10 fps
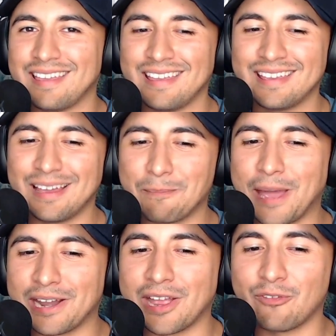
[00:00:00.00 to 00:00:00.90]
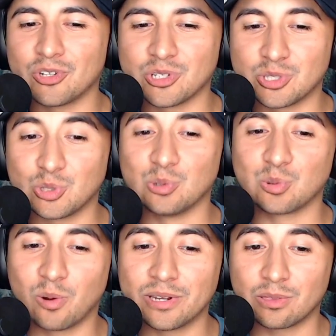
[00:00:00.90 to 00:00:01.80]
had a batting average of
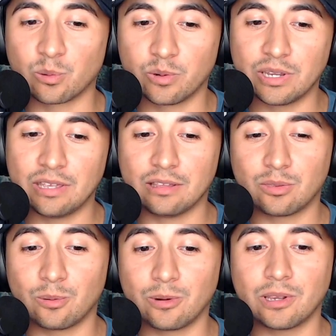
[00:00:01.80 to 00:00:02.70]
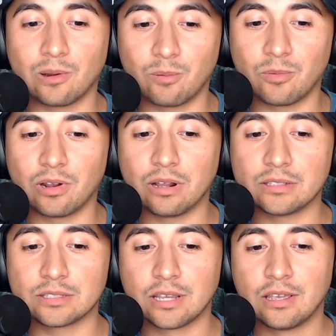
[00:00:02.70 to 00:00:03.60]
.223, 3 home
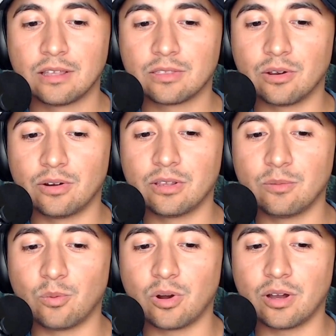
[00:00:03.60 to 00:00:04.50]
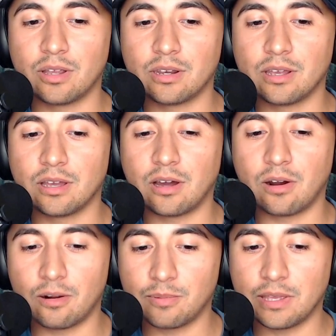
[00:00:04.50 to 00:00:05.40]
runs, 31
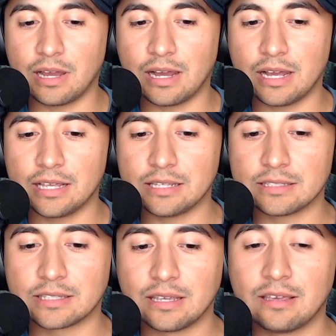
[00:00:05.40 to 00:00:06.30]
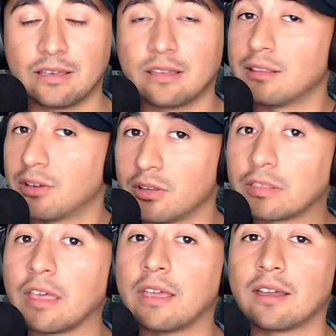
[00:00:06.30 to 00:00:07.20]
RBIs. The good
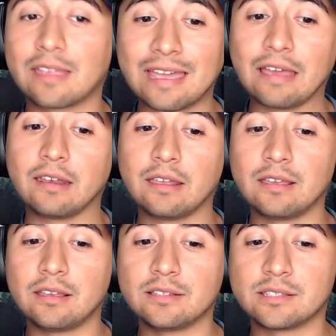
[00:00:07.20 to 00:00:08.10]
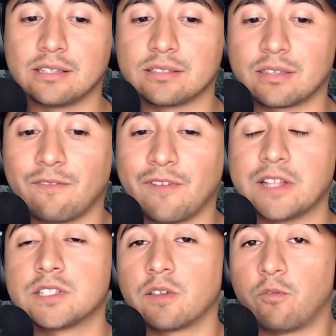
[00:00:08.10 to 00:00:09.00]
thing, again, is his
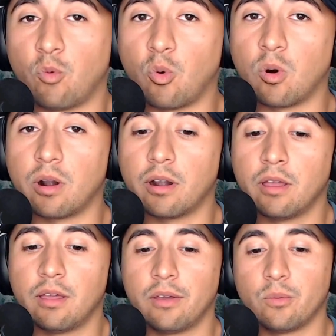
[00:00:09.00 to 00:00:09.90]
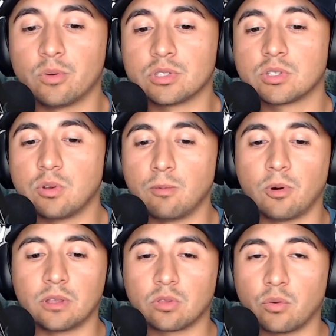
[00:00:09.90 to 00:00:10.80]
defensive WAR was
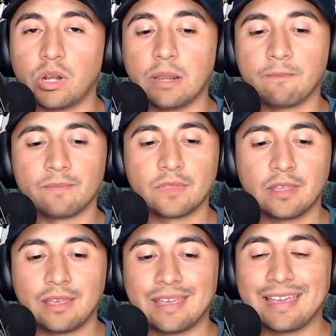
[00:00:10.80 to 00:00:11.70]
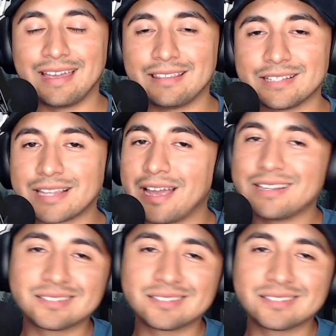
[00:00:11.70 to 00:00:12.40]
2.3. And this guy is